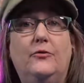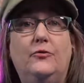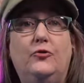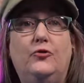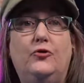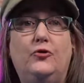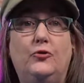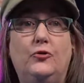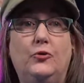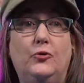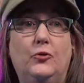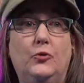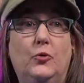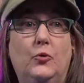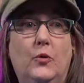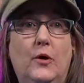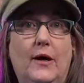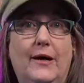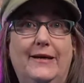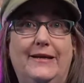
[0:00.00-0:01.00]

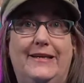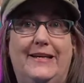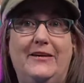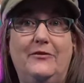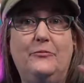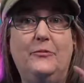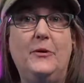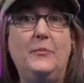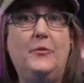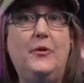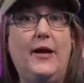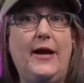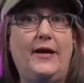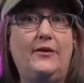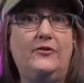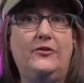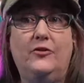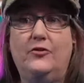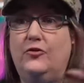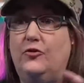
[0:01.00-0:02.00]
to give people
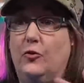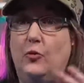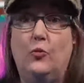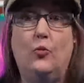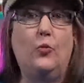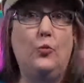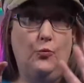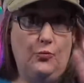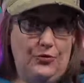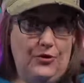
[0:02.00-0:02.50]
access to